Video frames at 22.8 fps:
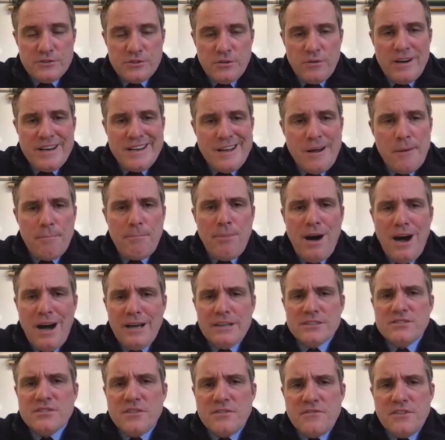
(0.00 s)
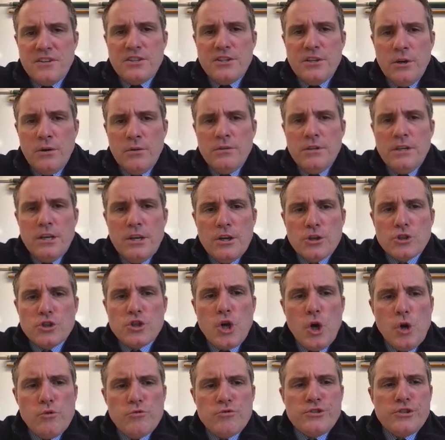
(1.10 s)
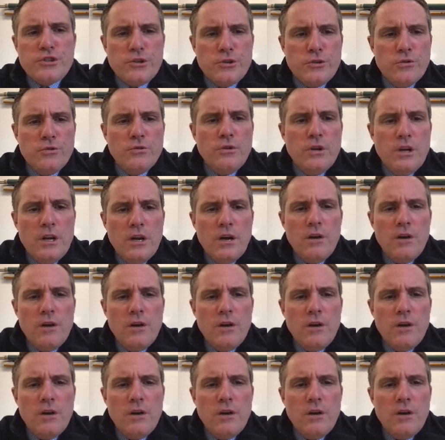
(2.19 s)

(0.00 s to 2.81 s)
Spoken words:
So right now, pause the video, go to